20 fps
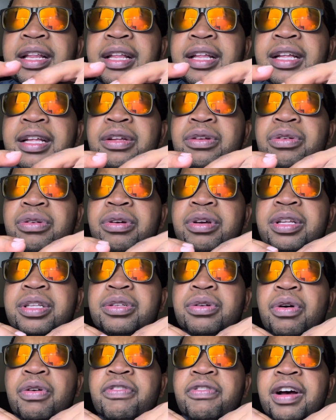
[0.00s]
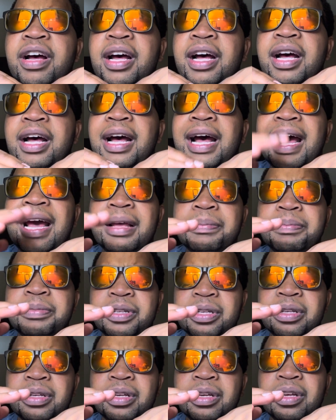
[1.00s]
it's overhyped.
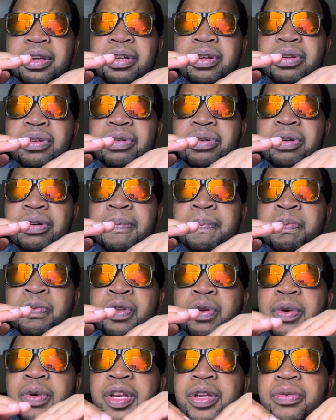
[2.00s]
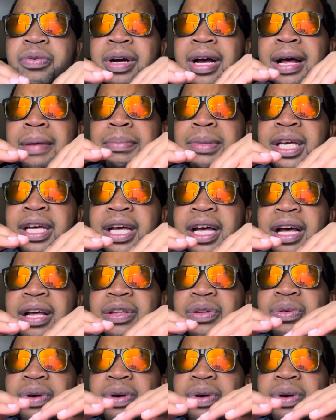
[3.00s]
When you come here, you